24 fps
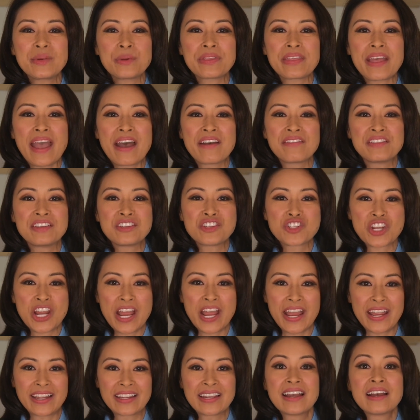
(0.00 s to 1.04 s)
with Evan
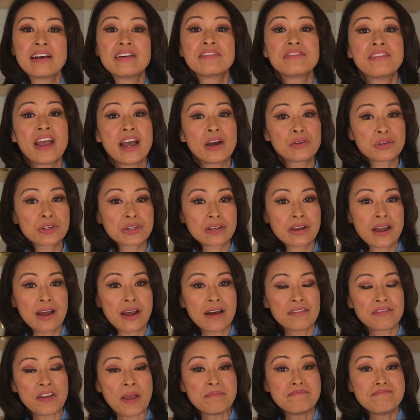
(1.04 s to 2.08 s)
Cheng, founder
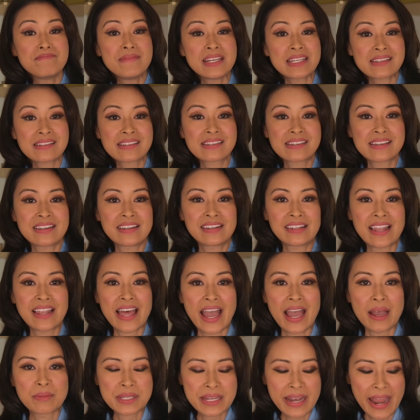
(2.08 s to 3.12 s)
of Mysten
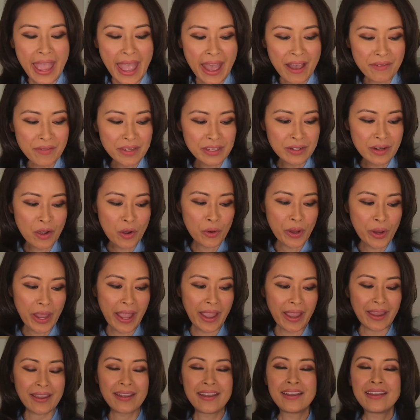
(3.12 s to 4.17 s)
Labs. And Evan,
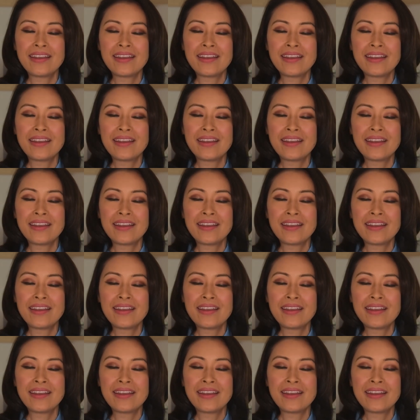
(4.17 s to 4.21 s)
okay,